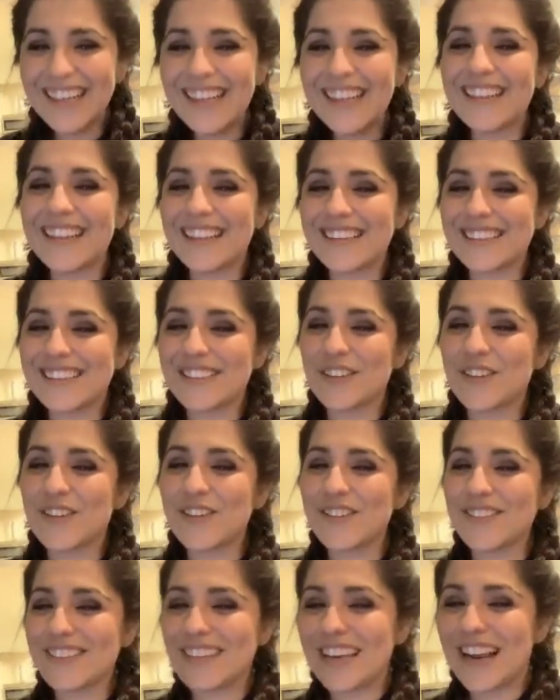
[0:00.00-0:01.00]
That's the
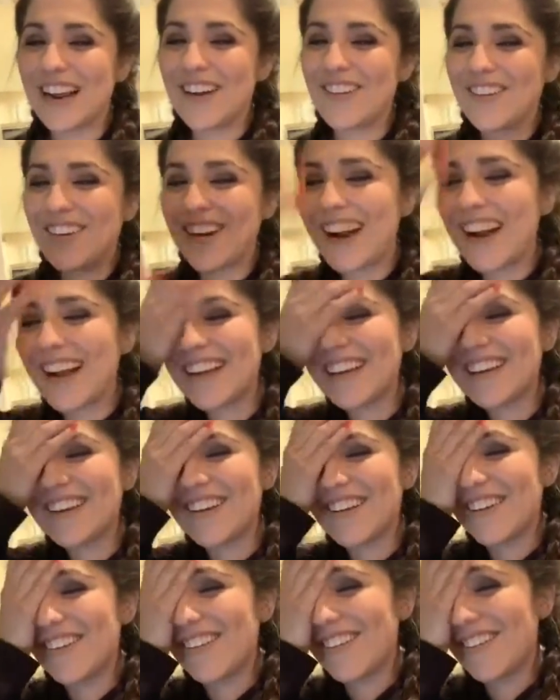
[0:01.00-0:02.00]
golden hour. I
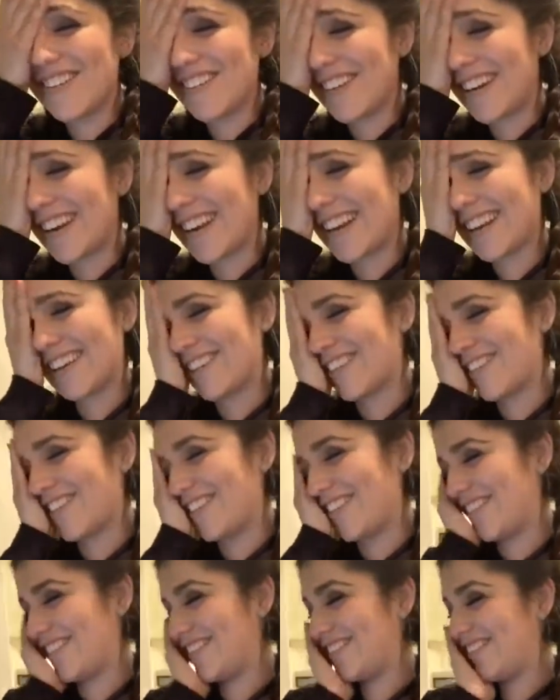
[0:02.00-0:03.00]
know, I
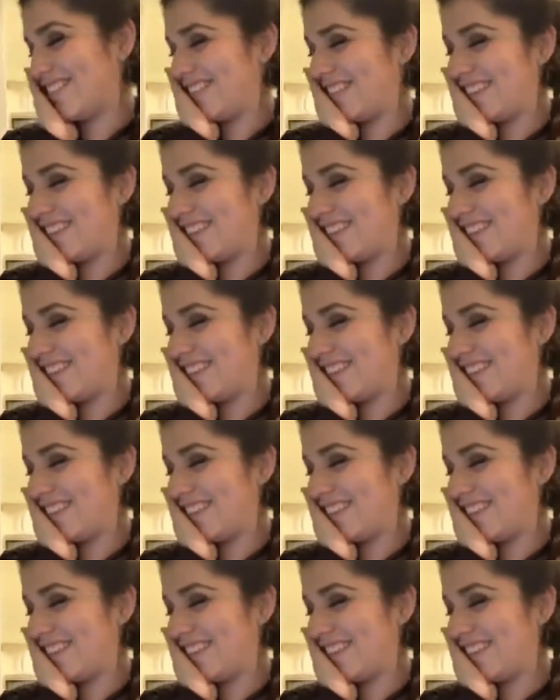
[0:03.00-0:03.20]
know.